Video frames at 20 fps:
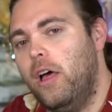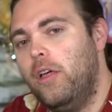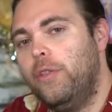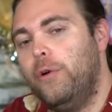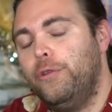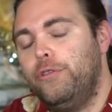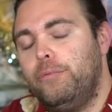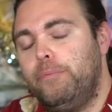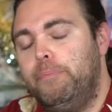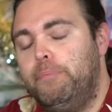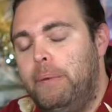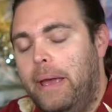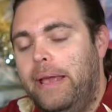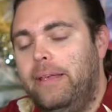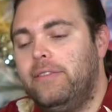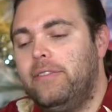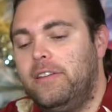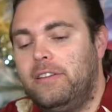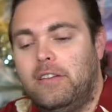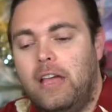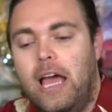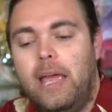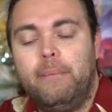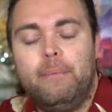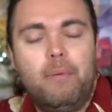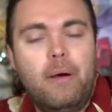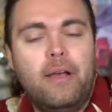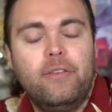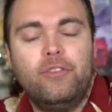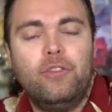Those basic
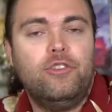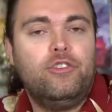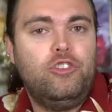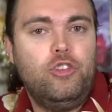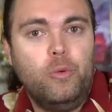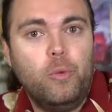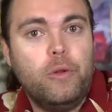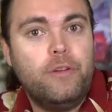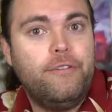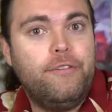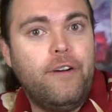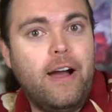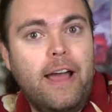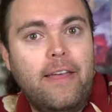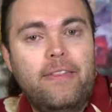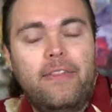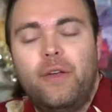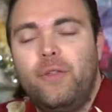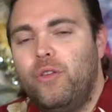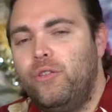type puzzles you would find there.